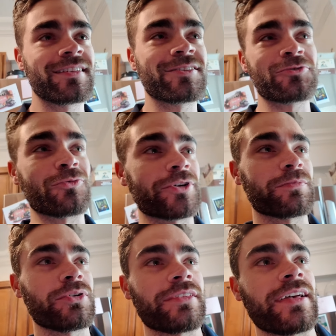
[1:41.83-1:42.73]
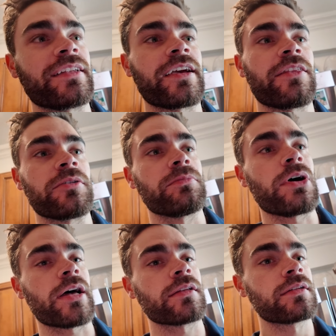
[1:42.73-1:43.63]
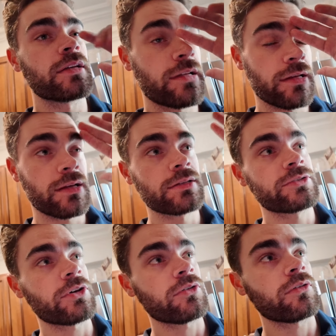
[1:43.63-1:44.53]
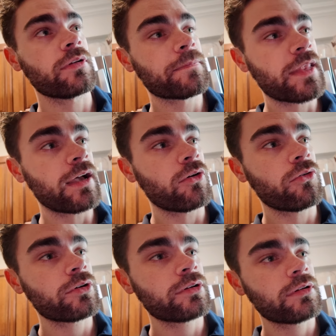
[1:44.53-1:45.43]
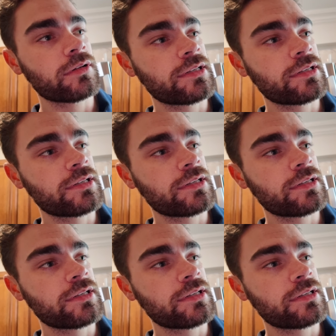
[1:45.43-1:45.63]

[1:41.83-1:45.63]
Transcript: It's weird putting that together, but so I ordered,